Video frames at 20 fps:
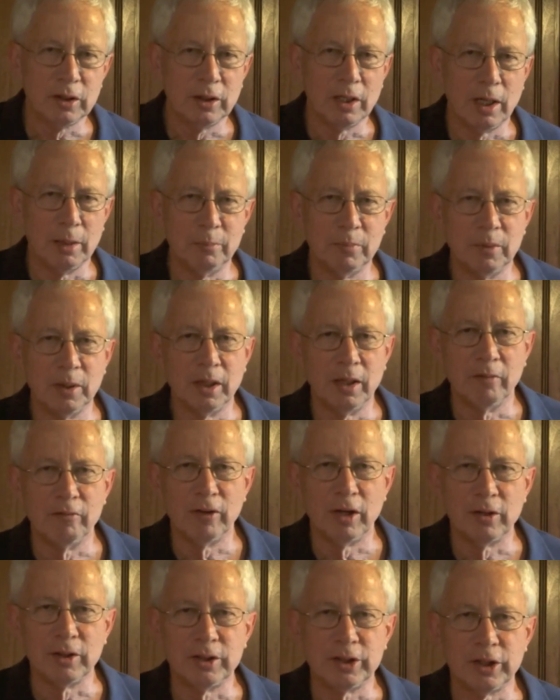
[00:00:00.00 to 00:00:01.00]
and I'm a
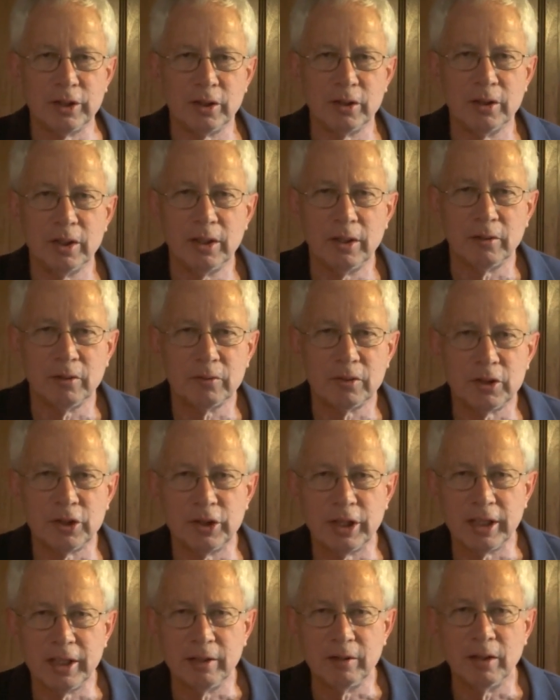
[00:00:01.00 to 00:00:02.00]
volunteer here
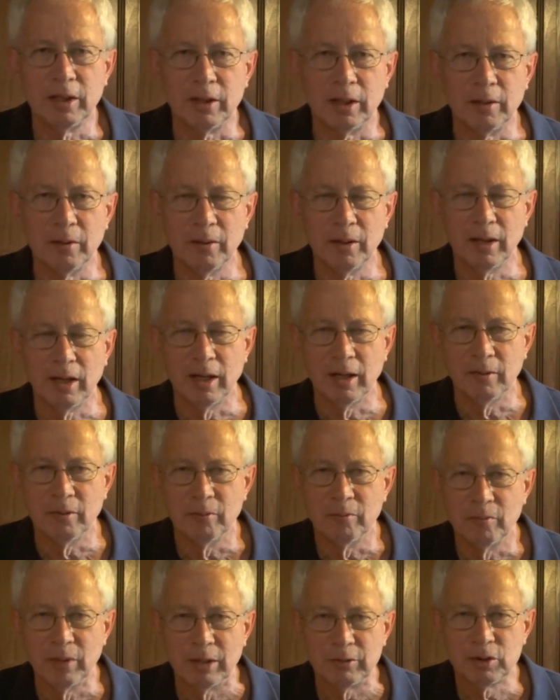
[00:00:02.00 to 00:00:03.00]
today uh,
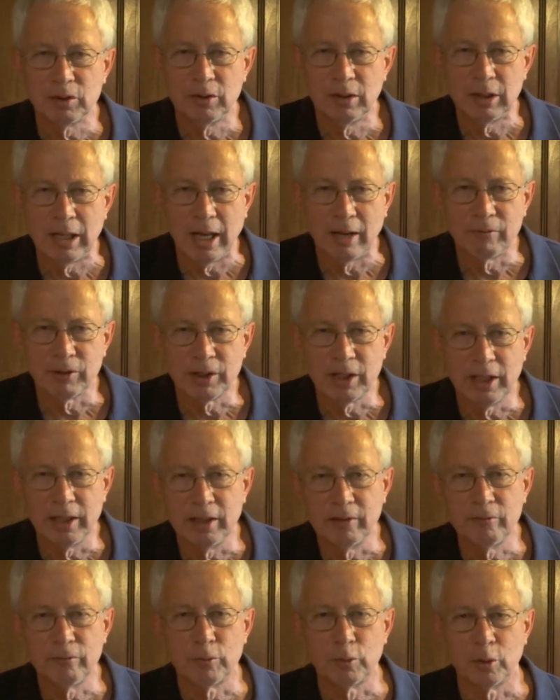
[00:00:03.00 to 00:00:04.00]
uh,
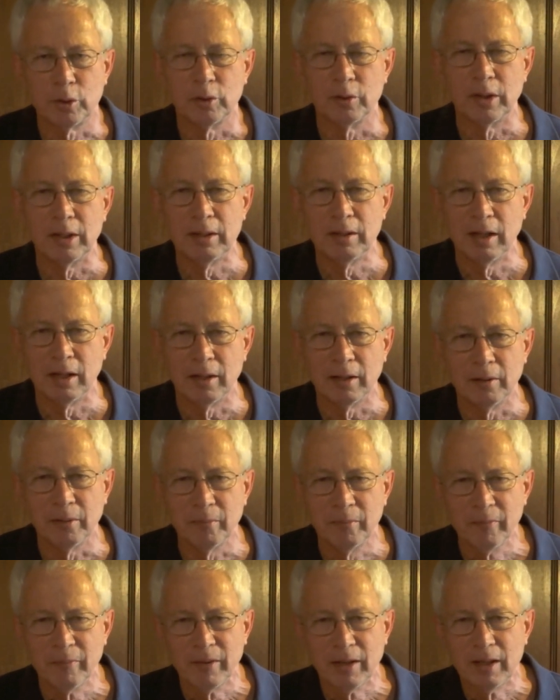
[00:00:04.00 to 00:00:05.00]
advocating for uh,
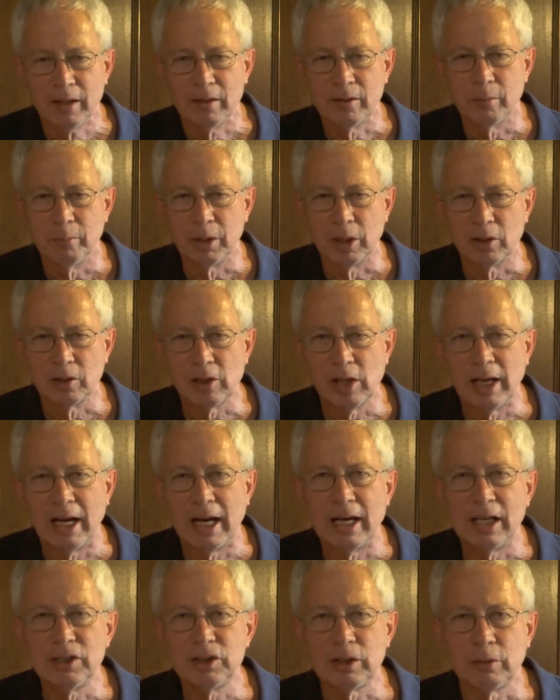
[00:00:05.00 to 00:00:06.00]
the middle
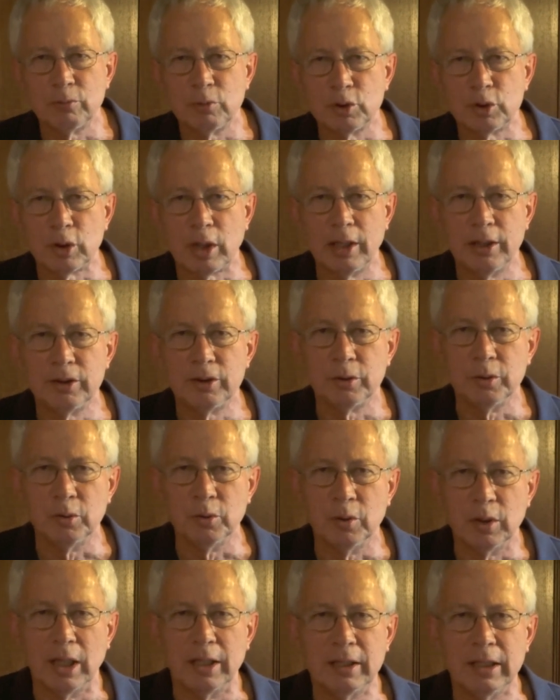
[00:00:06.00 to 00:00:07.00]
class. I'm trying
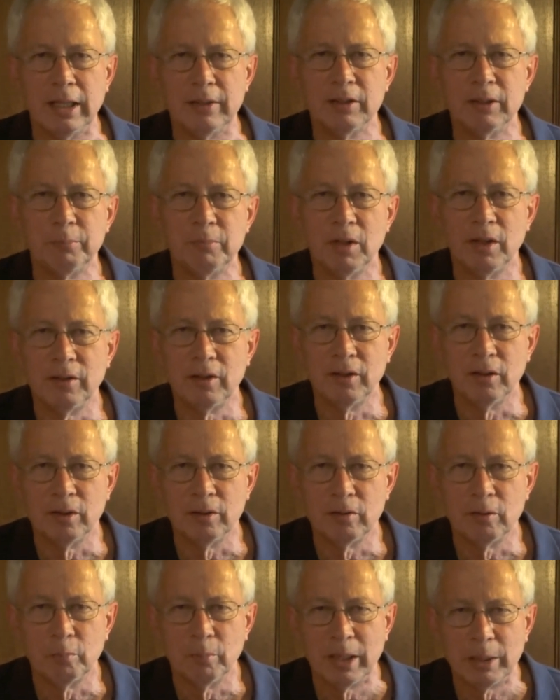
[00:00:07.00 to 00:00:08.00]
to uh, end
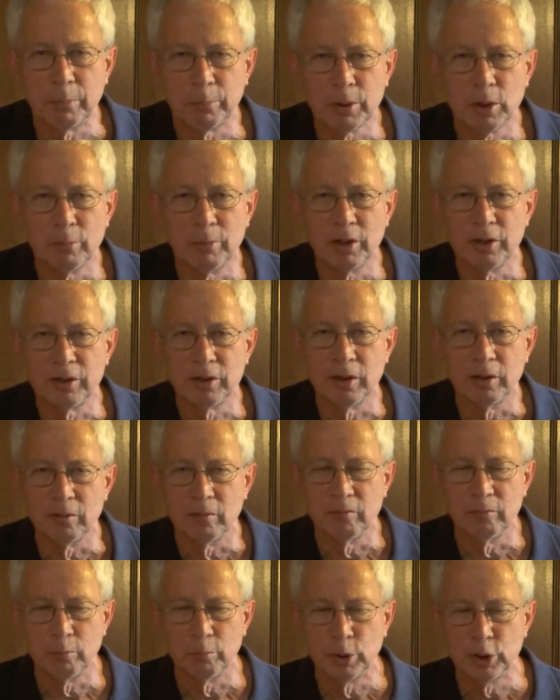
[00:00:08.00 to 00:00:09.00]
the, make permanent
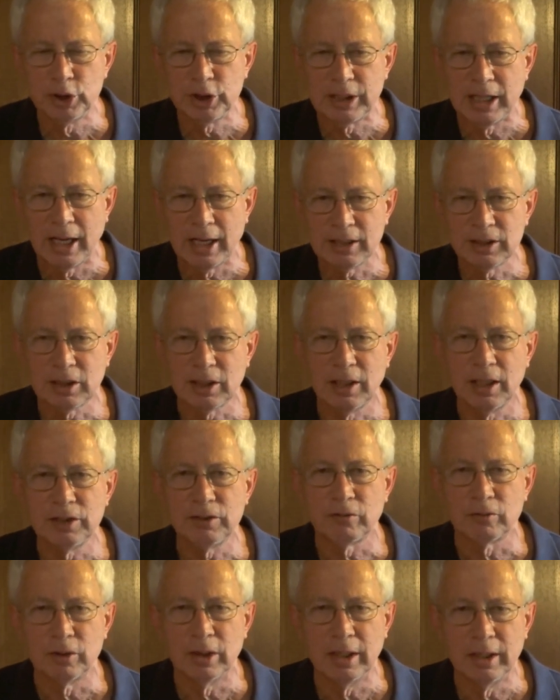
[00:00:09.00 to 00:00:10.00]
the Bush tax
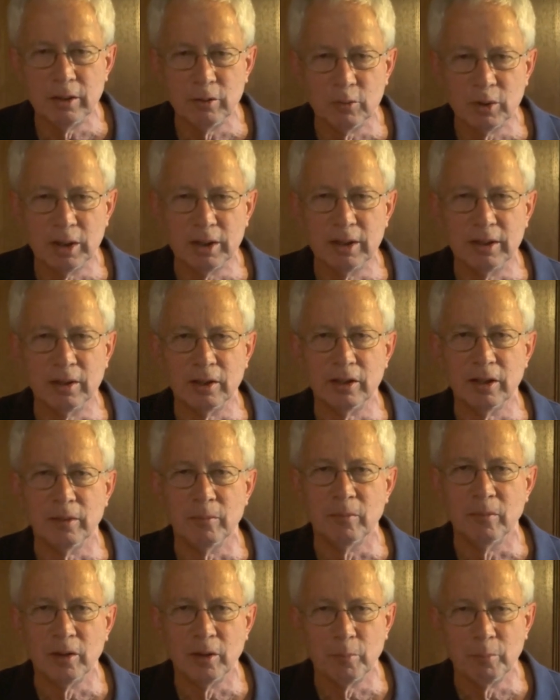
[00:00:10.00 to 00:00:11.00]
cuts for anyone in
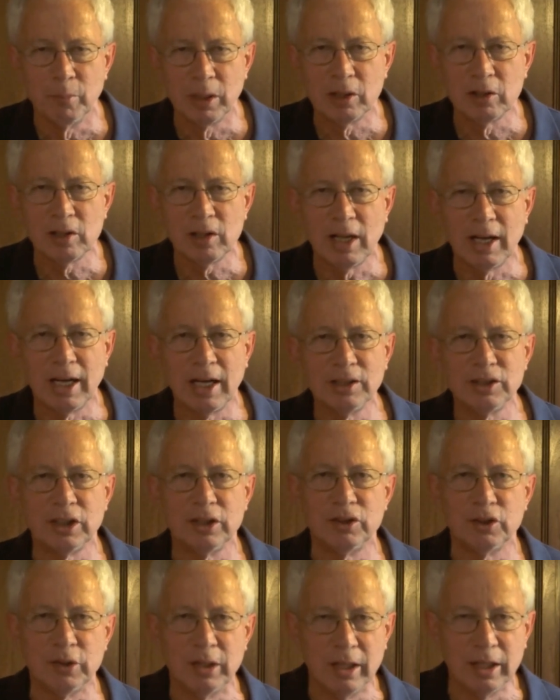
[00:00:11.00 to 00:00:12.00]
the middle class
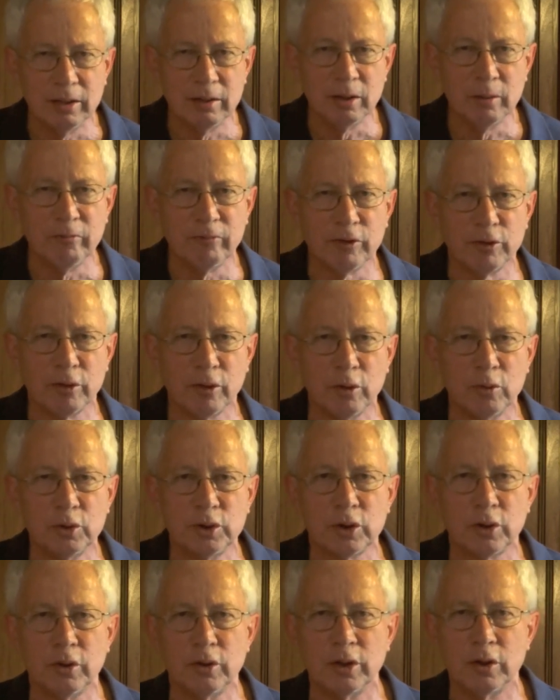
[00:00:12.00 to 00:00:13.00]
and to end them for
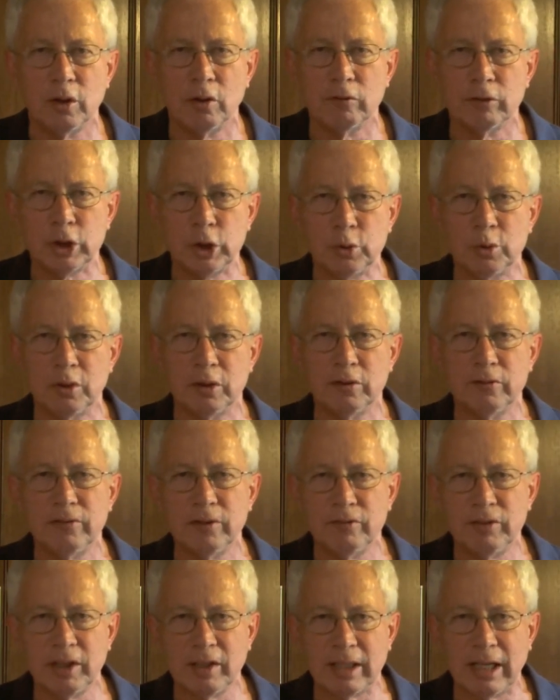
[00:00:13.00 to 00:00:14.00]
those earning over
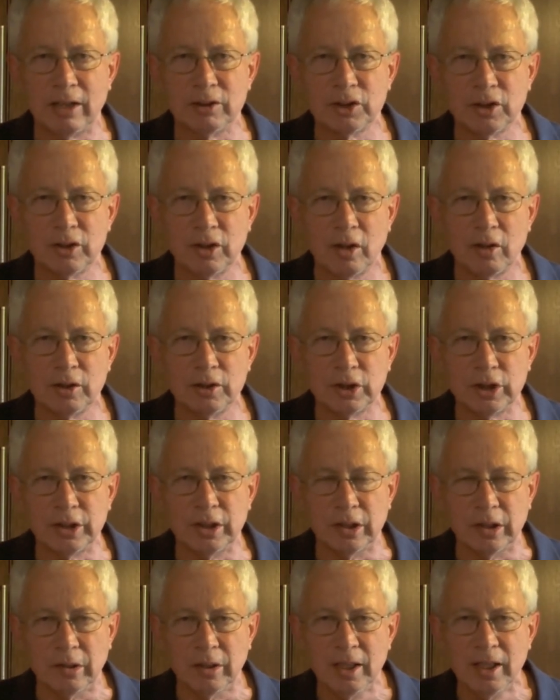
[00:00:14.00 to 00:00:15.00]
$250,000 a
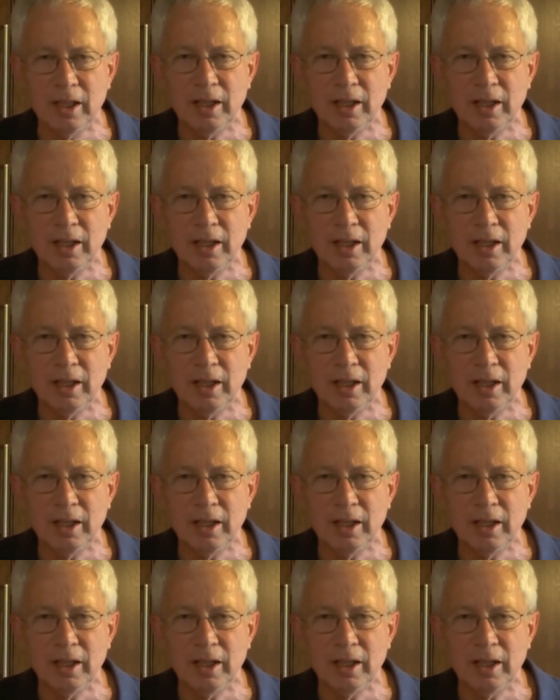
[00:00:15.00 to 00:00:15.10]
year.